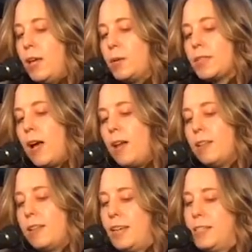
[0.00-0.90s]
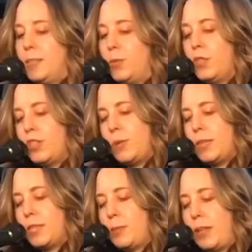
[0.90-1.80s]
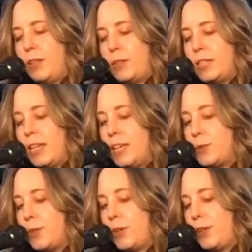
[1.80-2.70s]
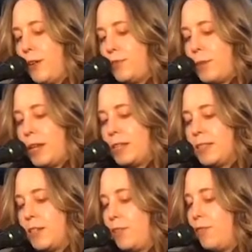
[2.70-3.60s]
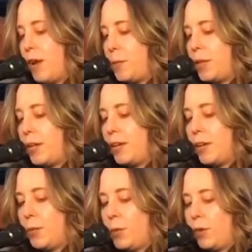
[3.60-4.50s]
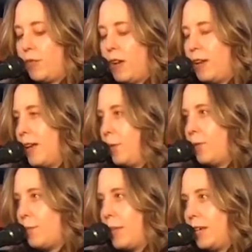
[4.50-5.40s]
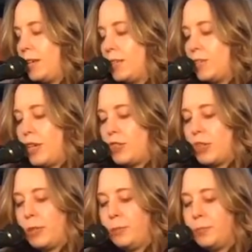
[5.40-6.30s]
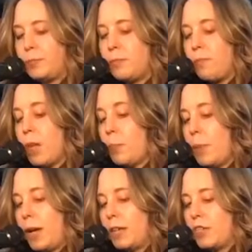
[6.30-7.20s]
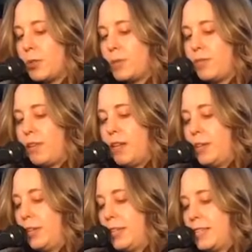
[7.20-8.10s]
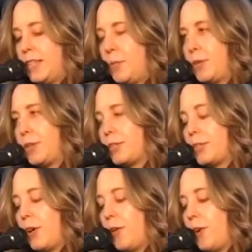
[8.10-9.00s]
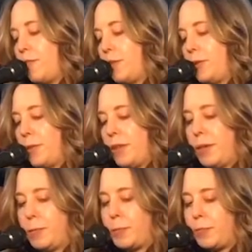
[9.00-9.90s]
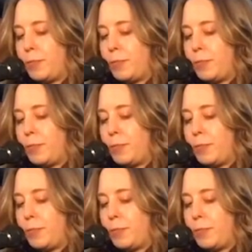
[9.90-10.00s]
It was the holidays. Wouldn't she want to spend those days with her loved ones, her family, and her boyfriend, not with me, a stranger? But she was free in early December, so I rolled with it.